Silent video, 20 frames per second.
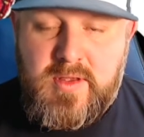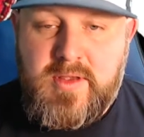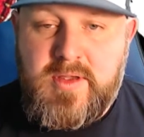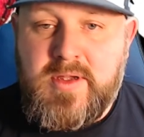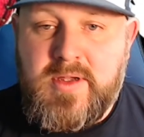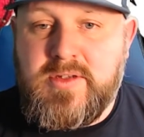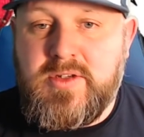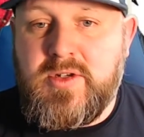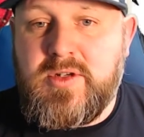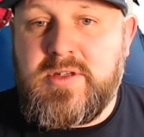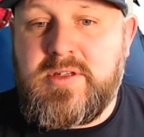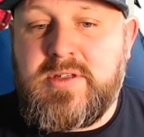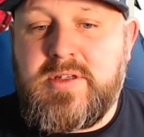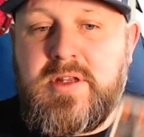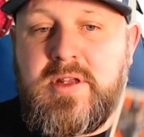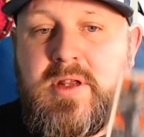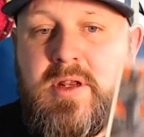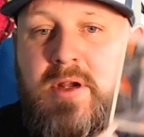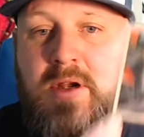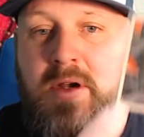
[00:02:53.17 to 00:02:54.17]
as you can see
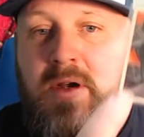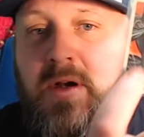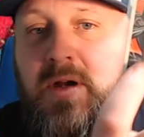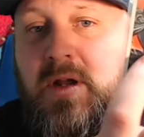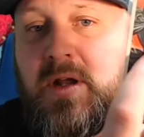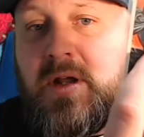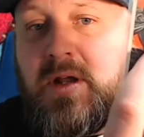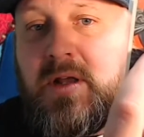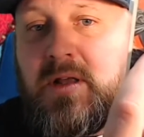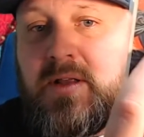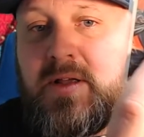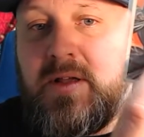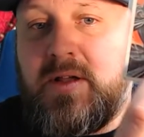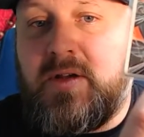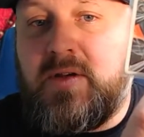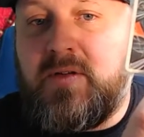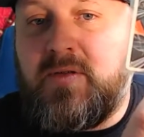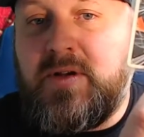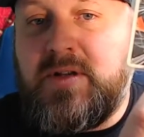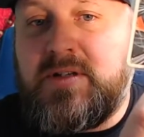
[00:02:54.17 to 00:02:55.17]
here, like
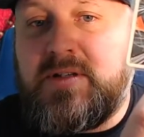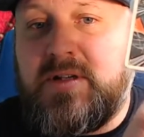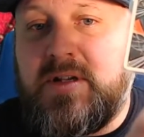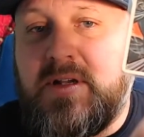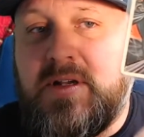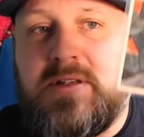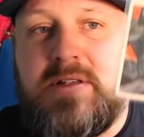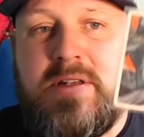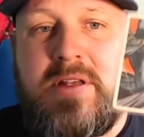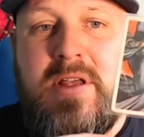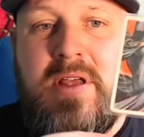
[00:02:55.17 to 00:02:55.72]
creases,